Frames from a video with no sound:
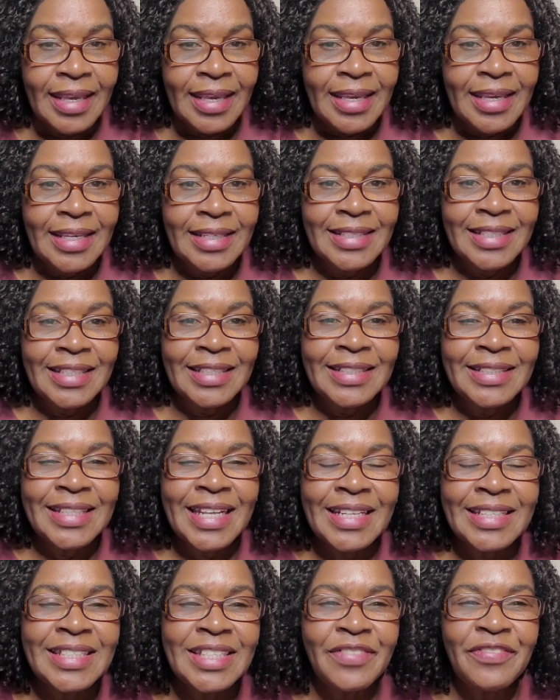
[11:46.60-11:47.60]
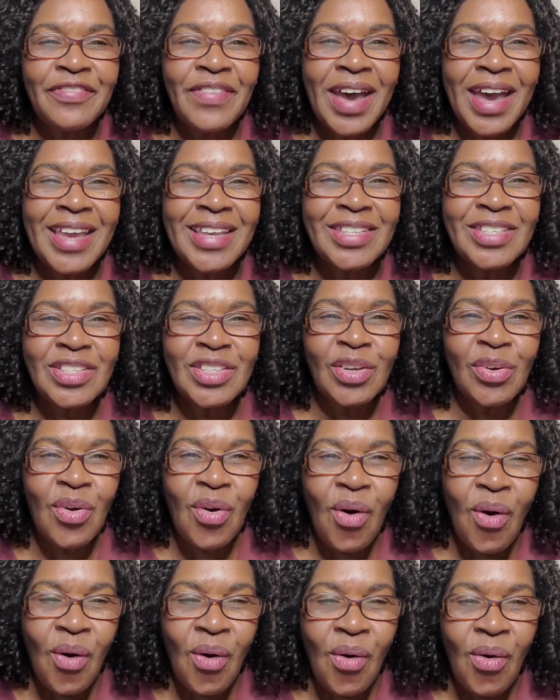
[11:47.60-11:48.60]
it intensifies the
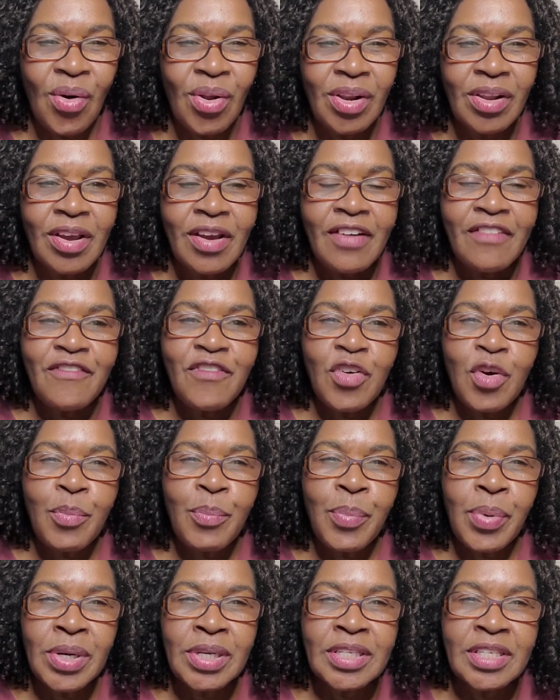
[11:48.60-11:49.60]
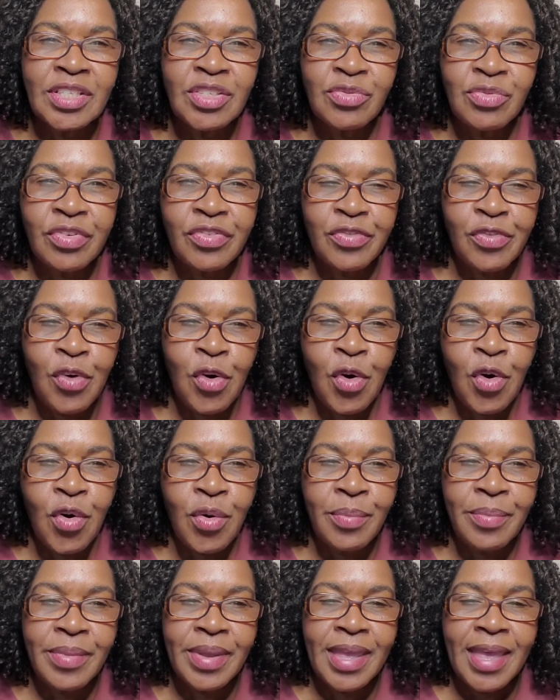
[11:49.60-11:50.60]
call for police
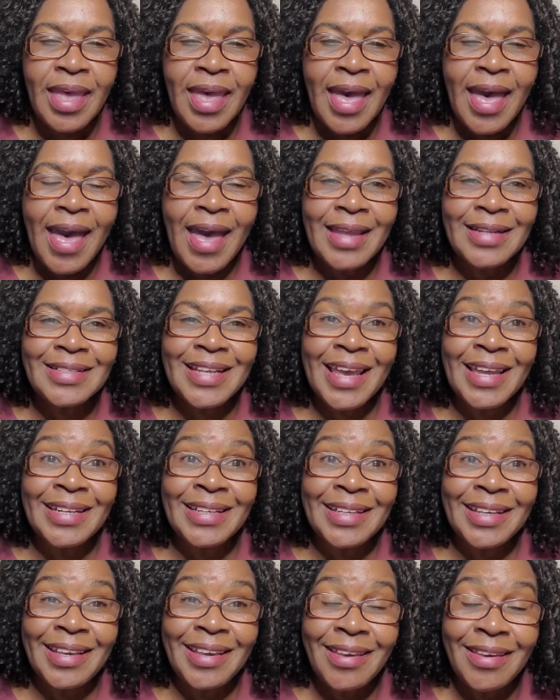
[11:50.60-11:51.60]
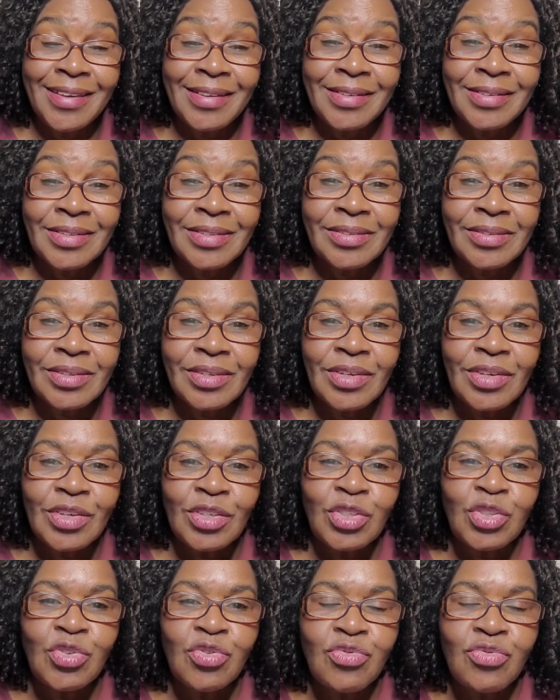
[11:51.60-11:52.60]
reform and an end
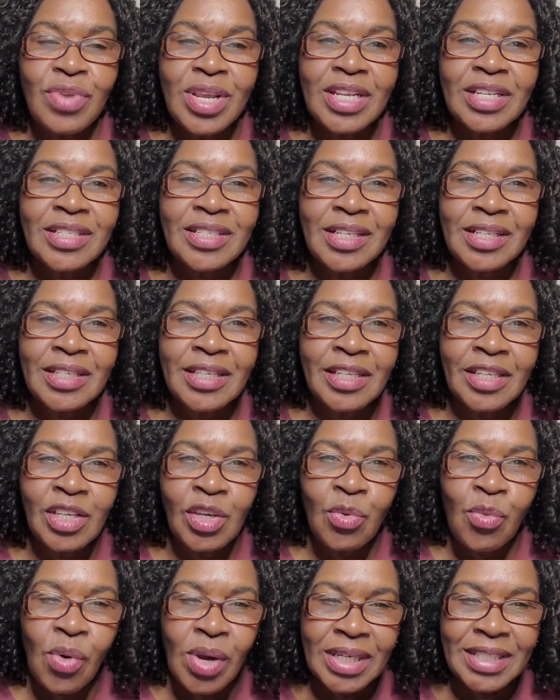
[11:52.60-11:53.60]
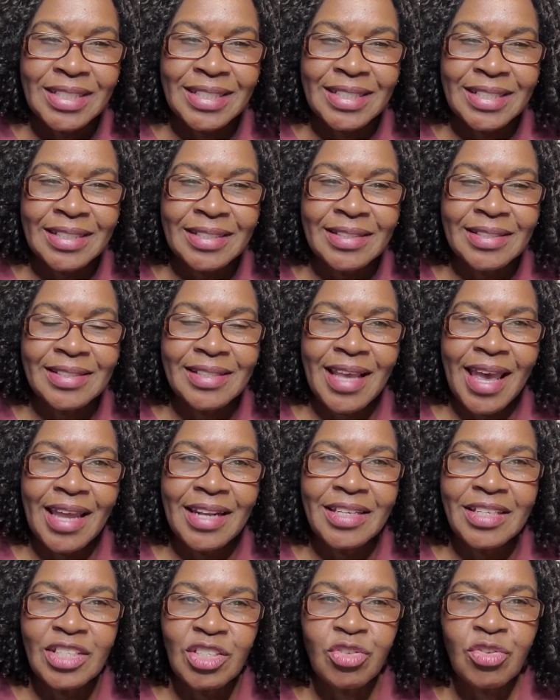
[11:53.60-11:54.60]
to racial inequalities and
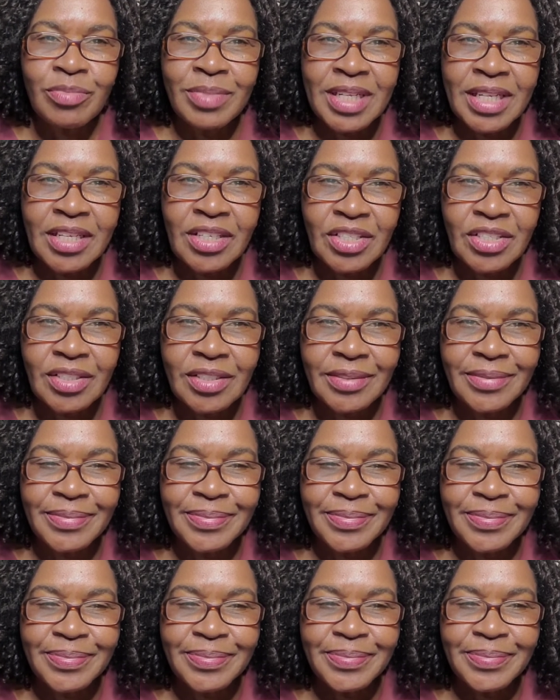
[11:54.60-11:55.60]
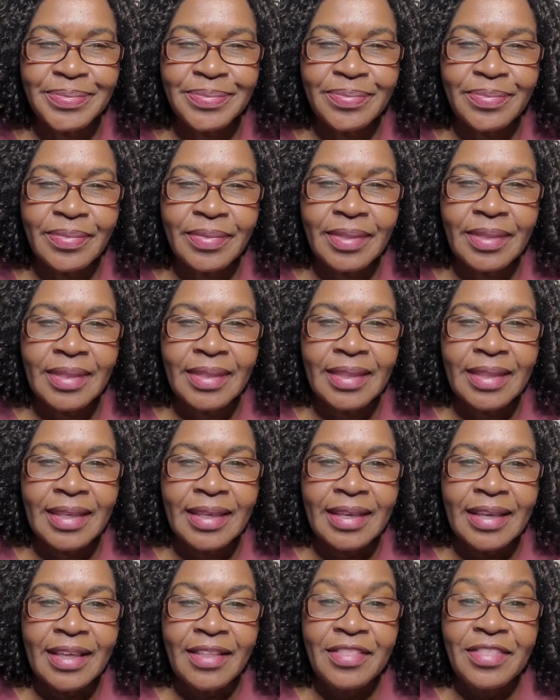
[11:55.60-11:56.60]
discrimination.
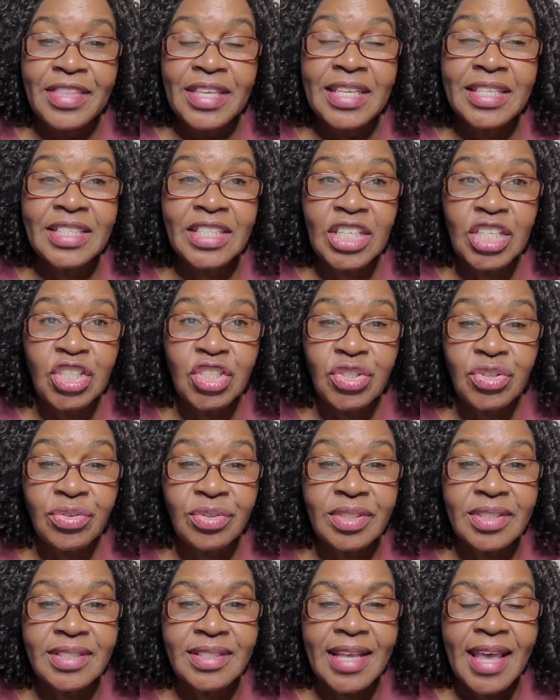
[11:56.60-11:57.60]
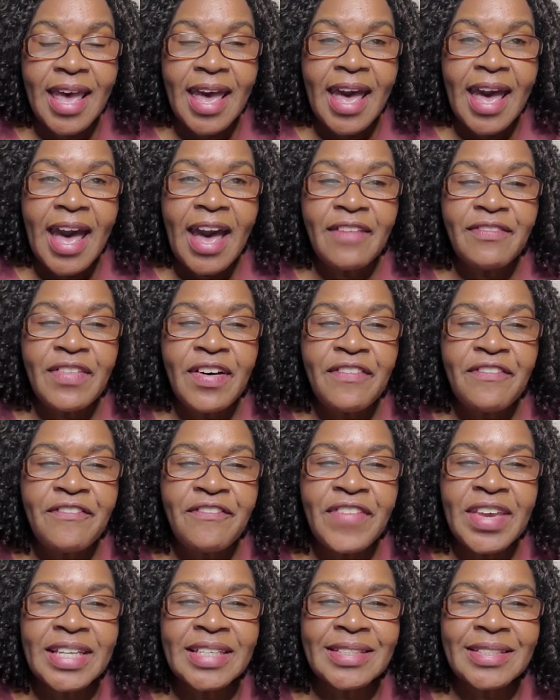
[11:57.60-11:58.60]
These issues have
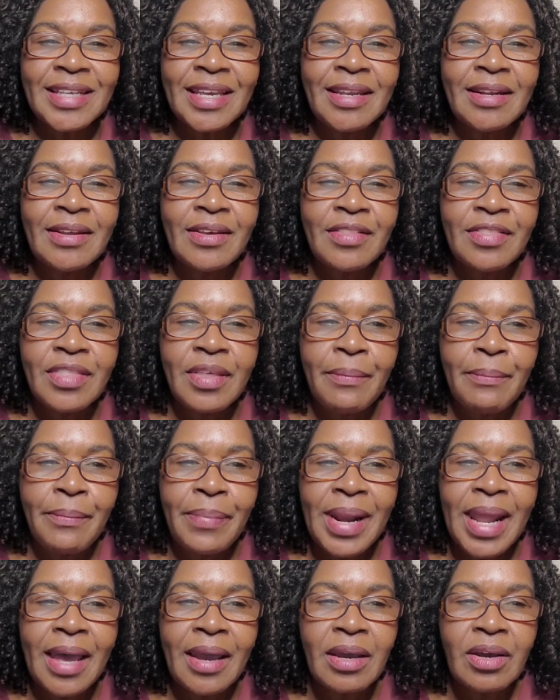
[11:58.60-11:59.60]
affected the Black